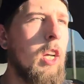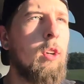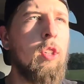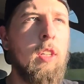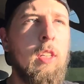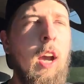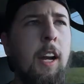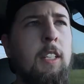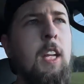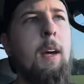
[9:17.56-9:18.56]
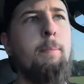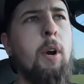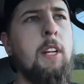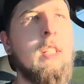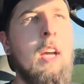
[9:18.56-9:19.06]
good kind of
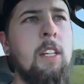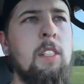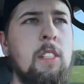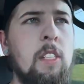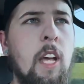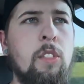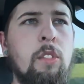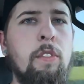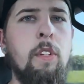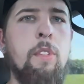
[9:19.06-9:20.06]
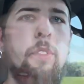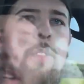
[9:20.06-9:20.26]
brake test and see how she feels.